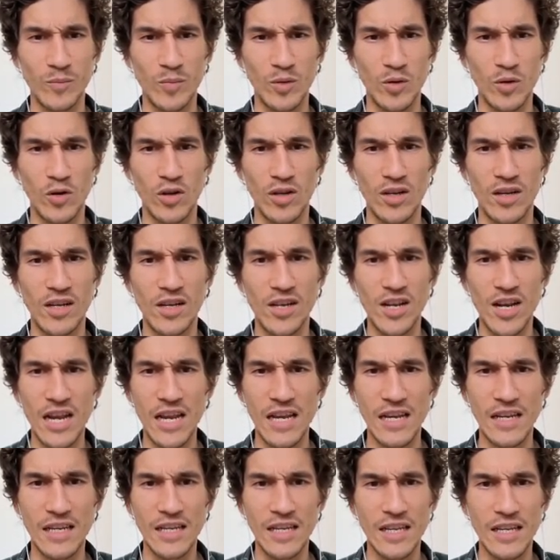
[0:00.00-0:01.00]
Block
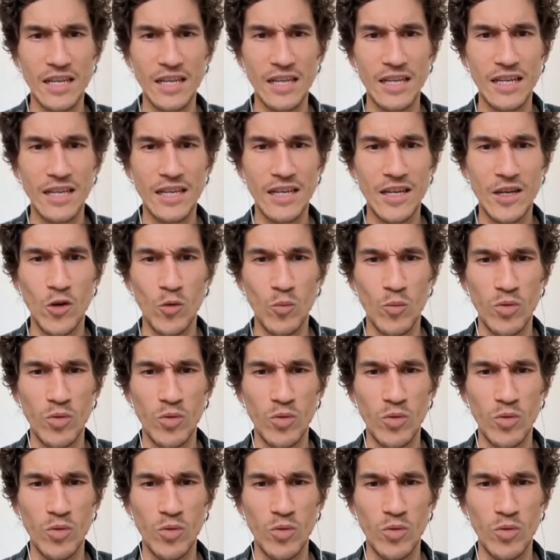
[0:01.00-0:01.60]
green or